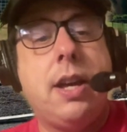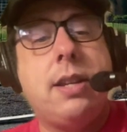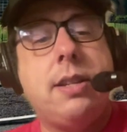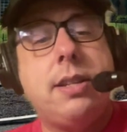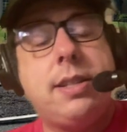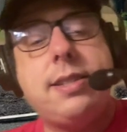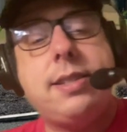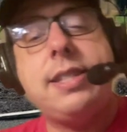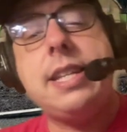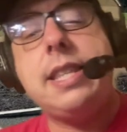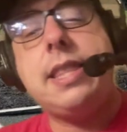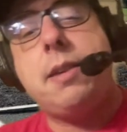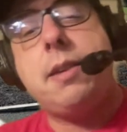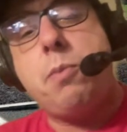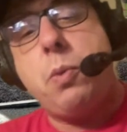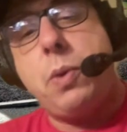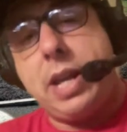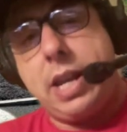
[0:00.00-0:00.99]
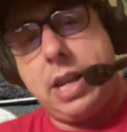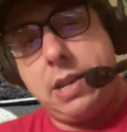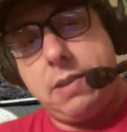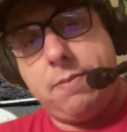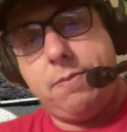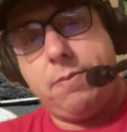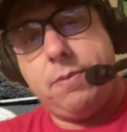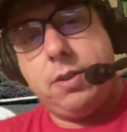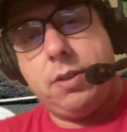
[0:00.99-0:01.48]
To see them win
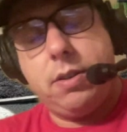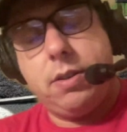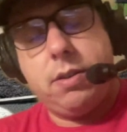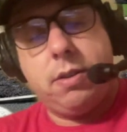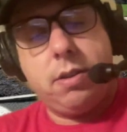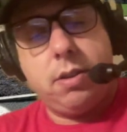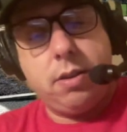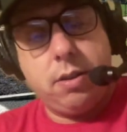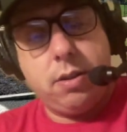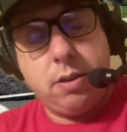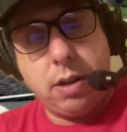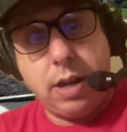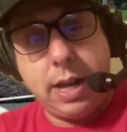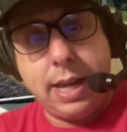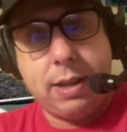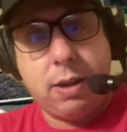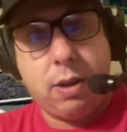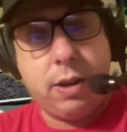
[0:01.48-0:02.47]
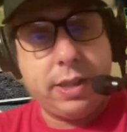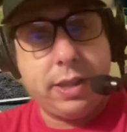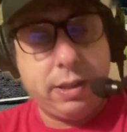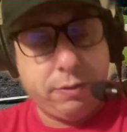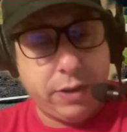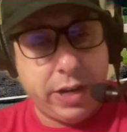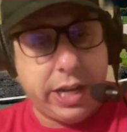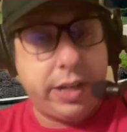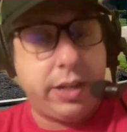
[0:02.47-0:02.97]
on
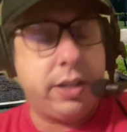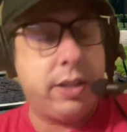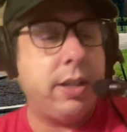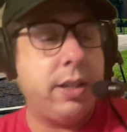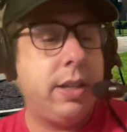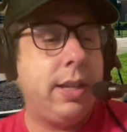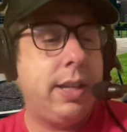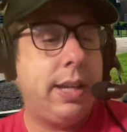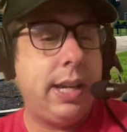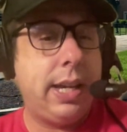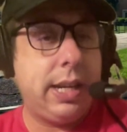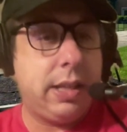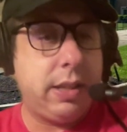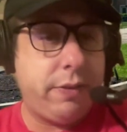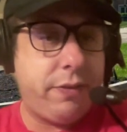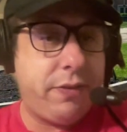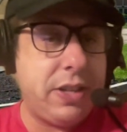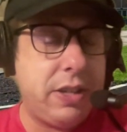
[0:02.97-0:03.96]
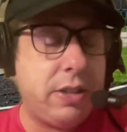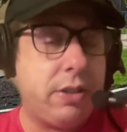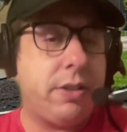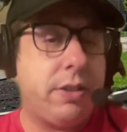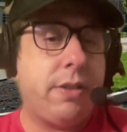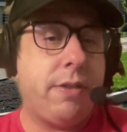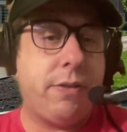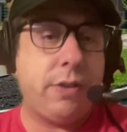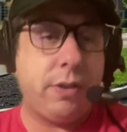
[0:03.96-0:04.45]
the rink and in the
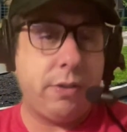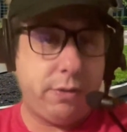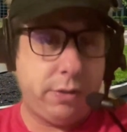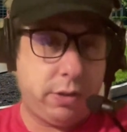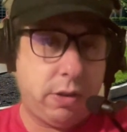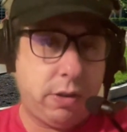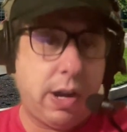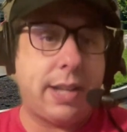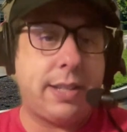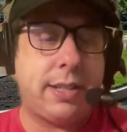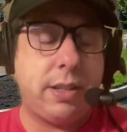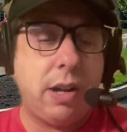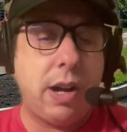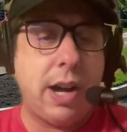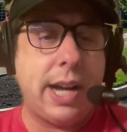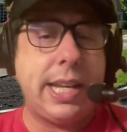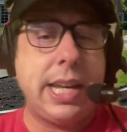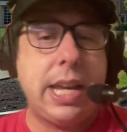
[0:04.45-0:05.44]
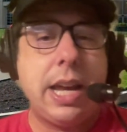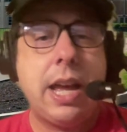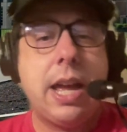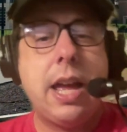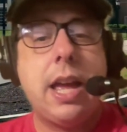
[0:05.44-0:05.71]
field for lacrosse and hockey